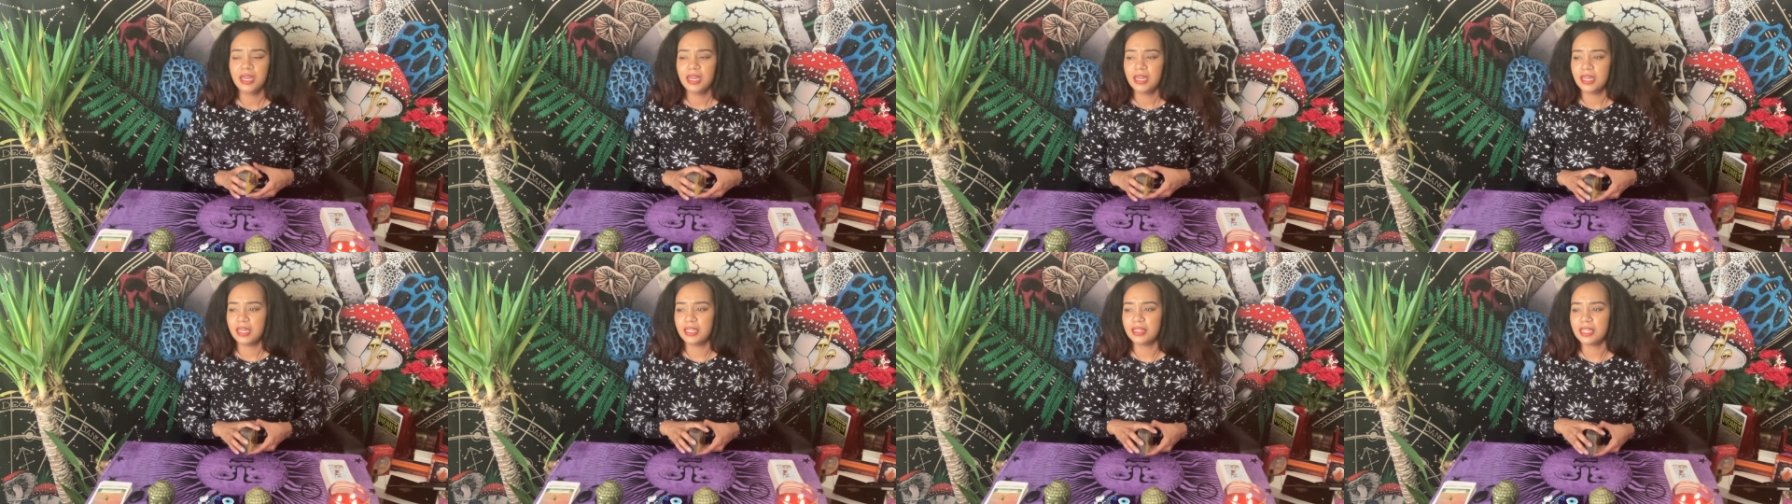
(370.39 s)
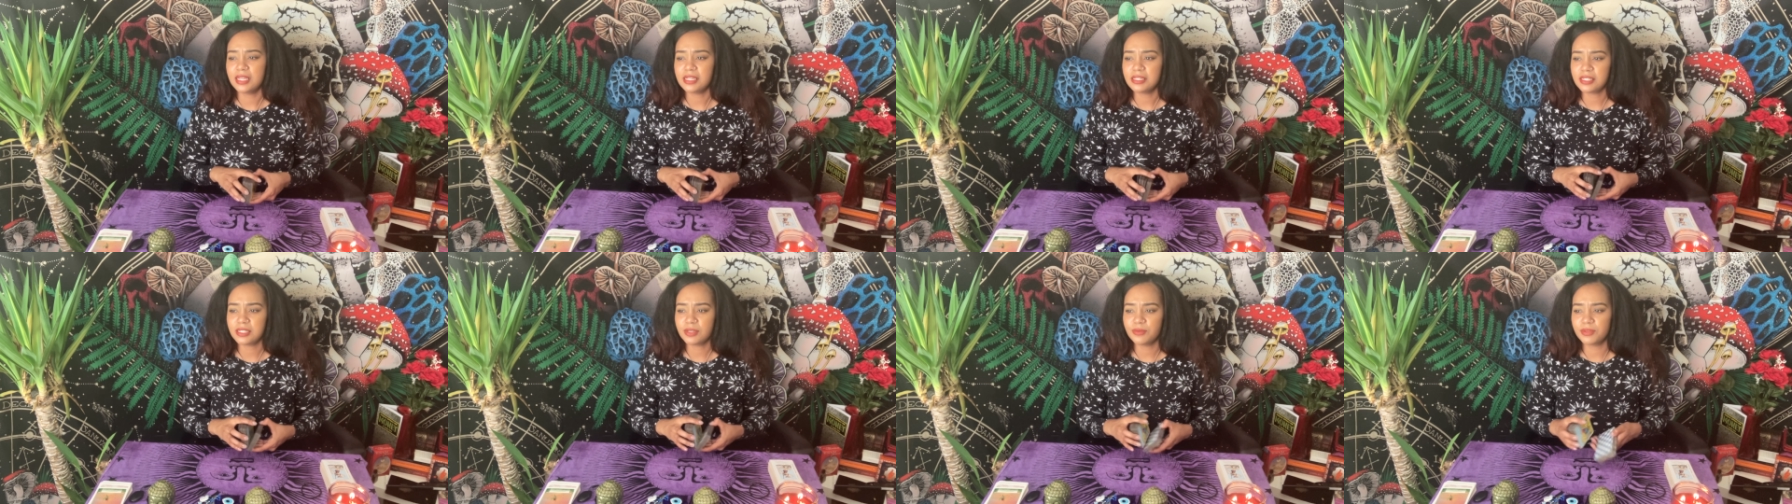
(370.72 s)
And
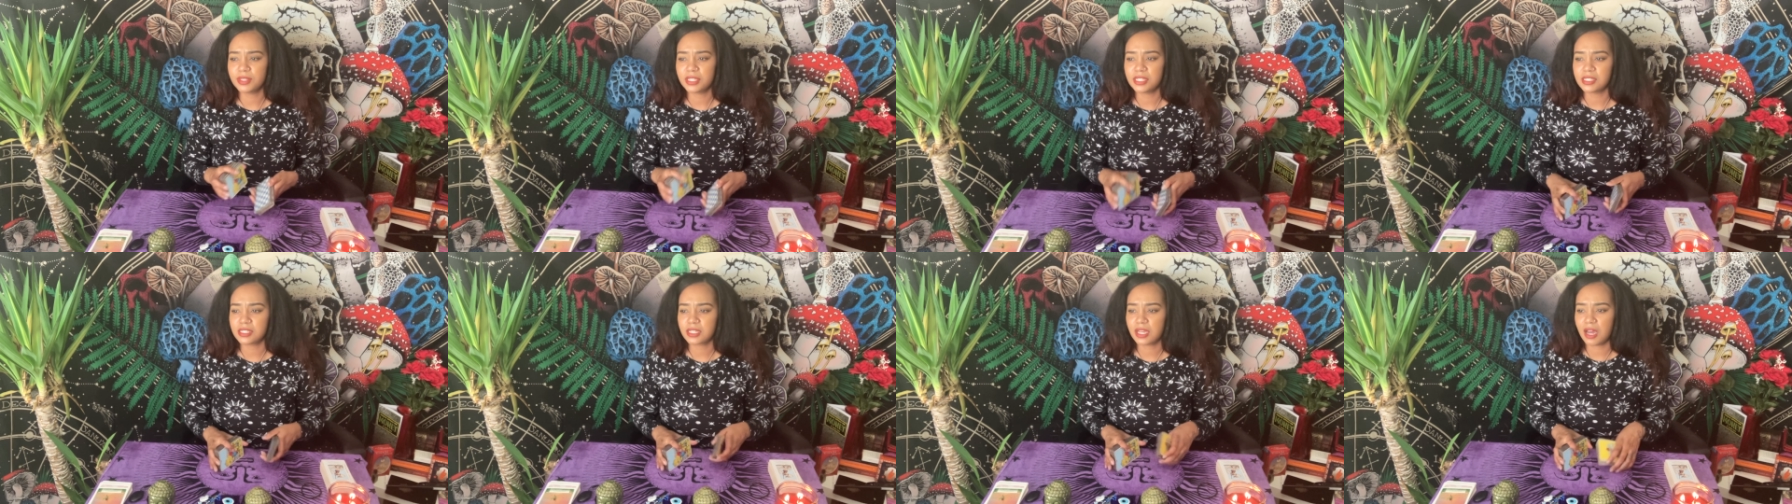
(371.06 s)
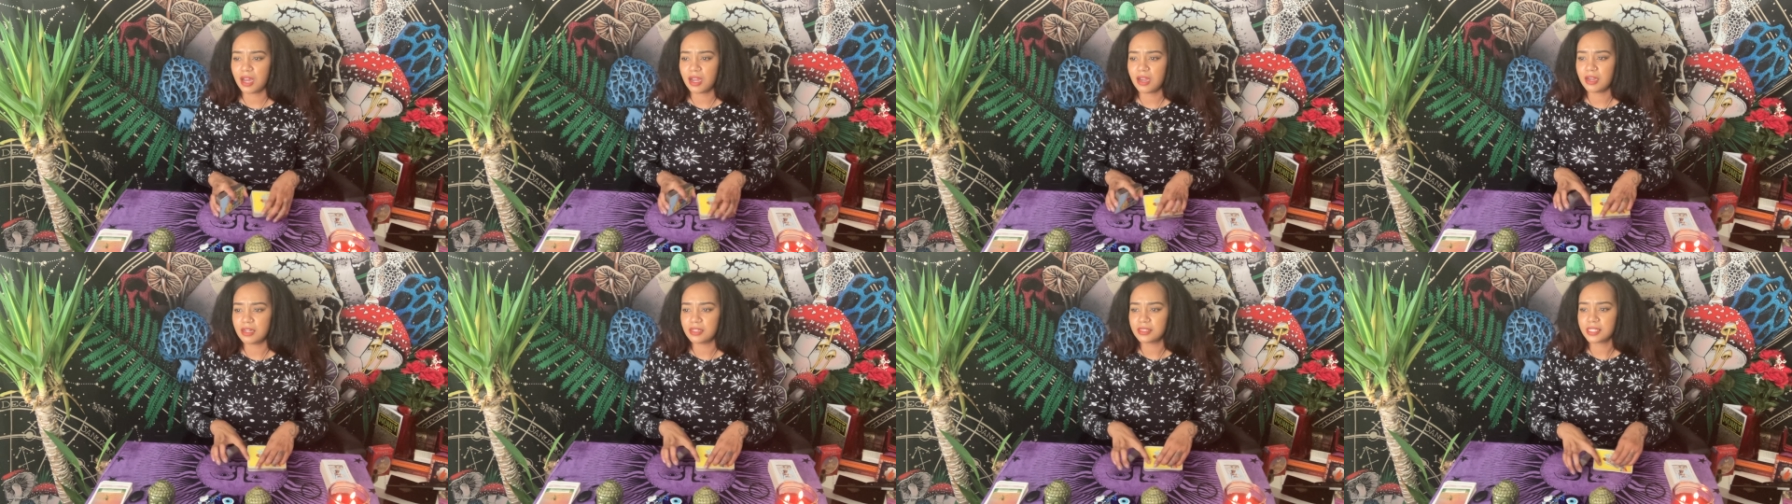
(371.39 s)
let's see what these
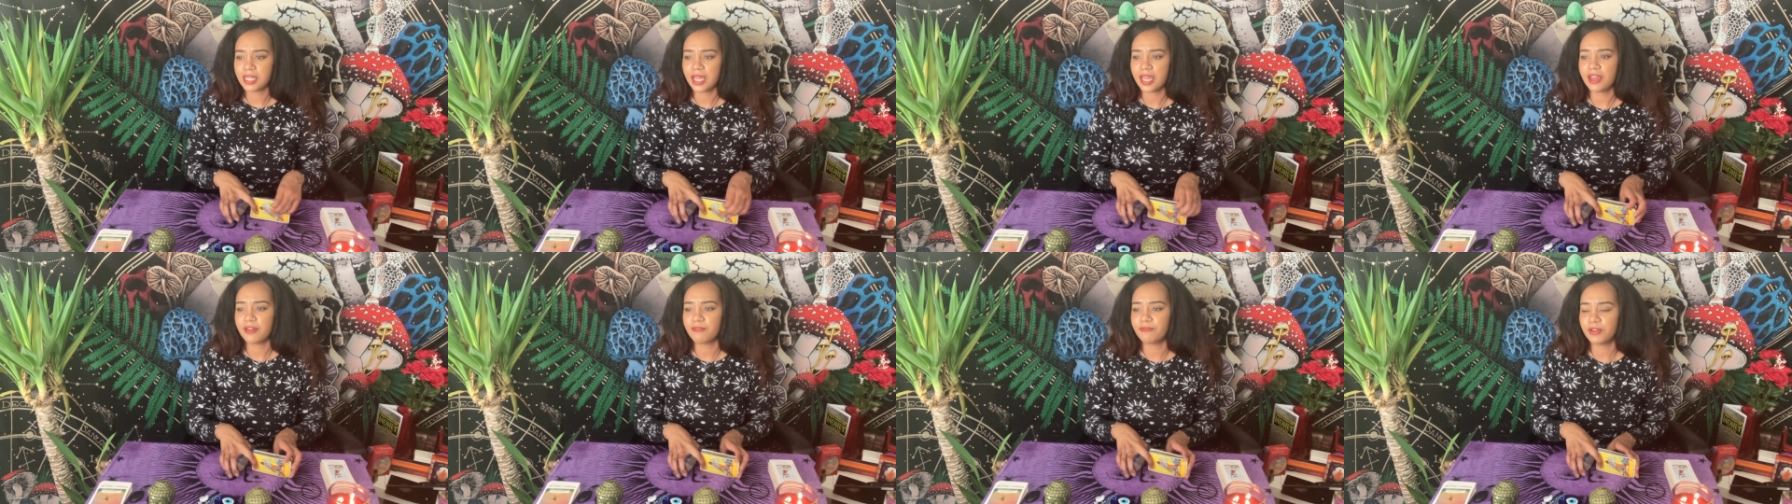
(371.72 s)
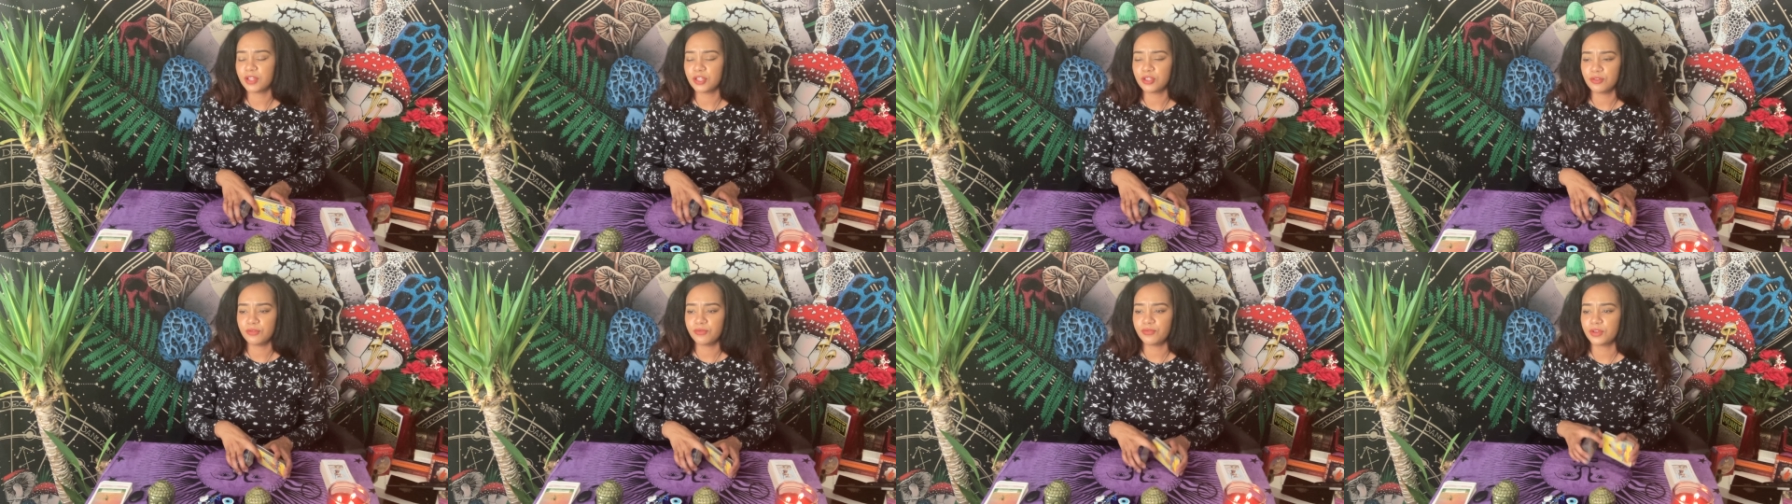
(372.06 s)
cards have for
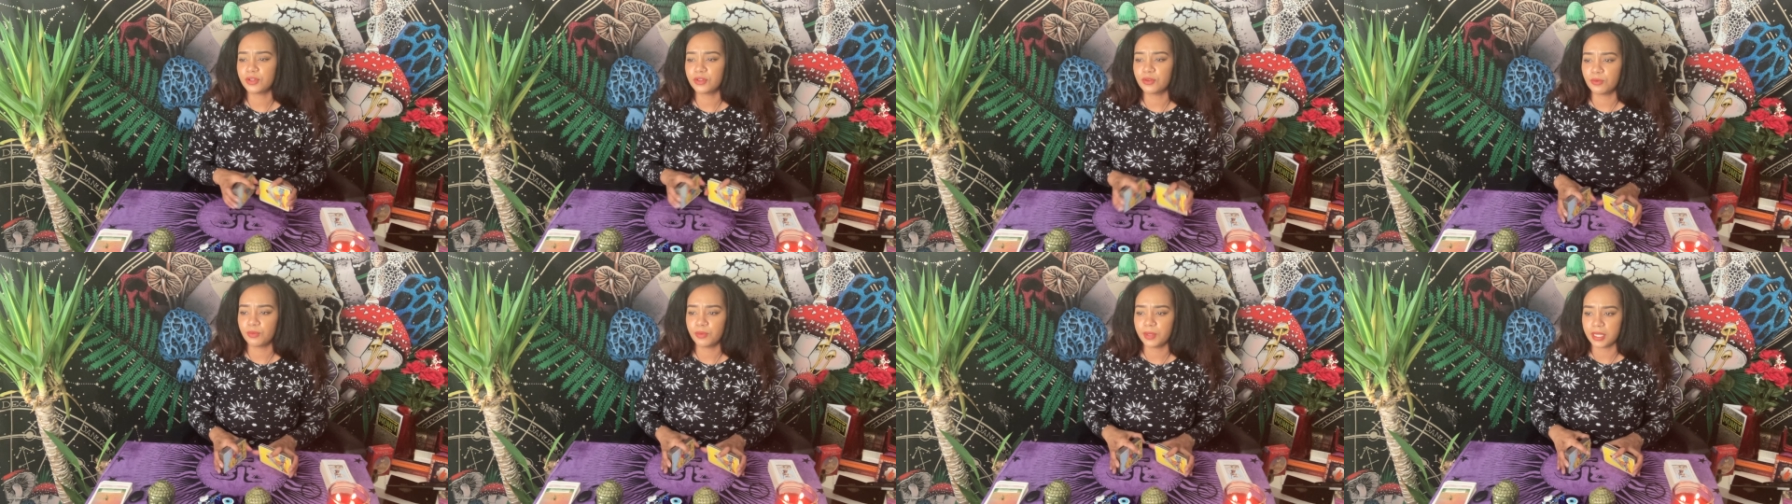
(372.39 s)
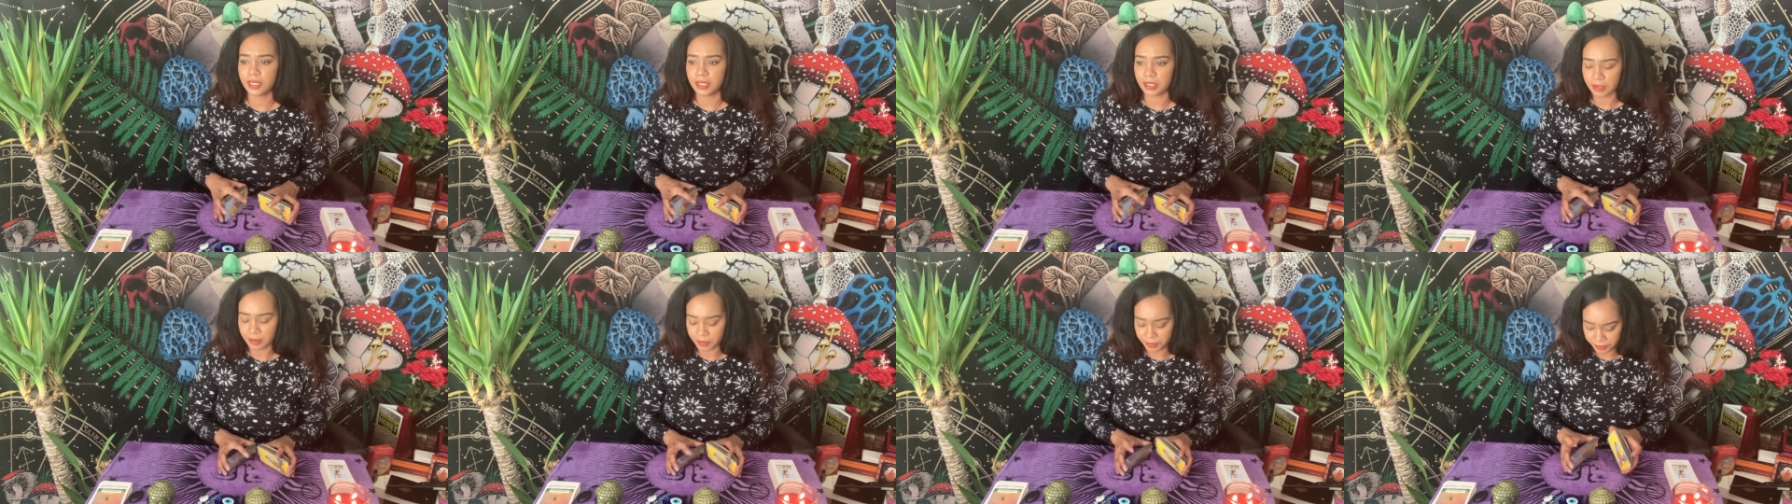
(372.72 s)
you for the
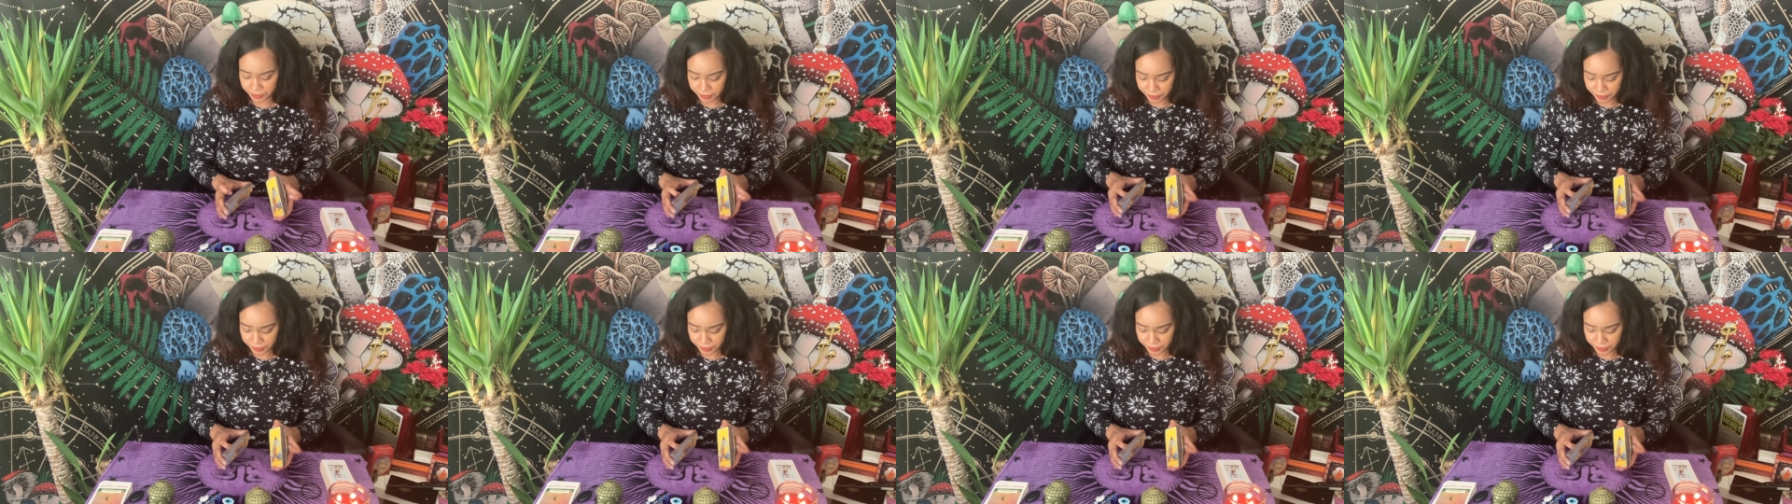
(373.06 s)
week.